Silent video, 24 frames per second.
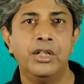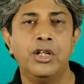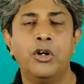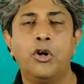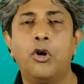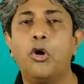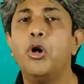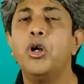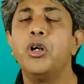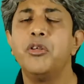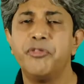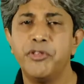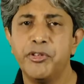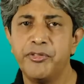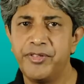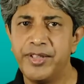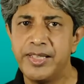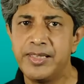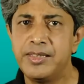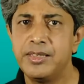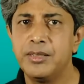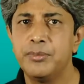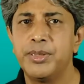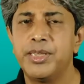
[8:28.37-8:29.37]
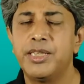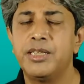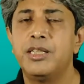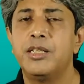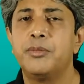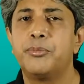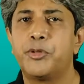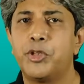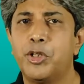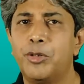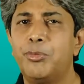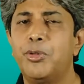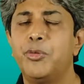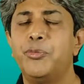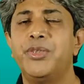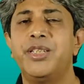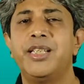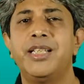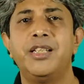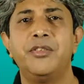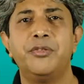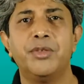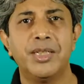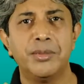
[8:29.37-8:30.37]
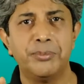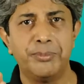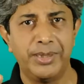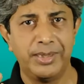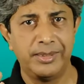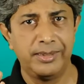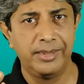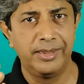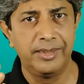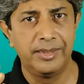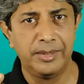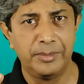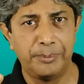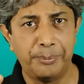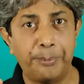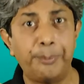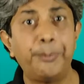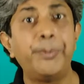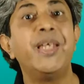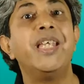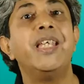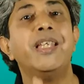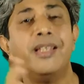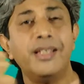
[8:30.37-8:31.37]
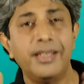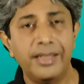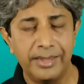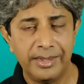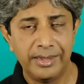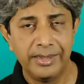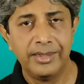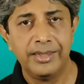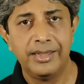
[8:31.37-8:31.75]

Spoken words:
Or if you're facing a particular problem with any one particular P,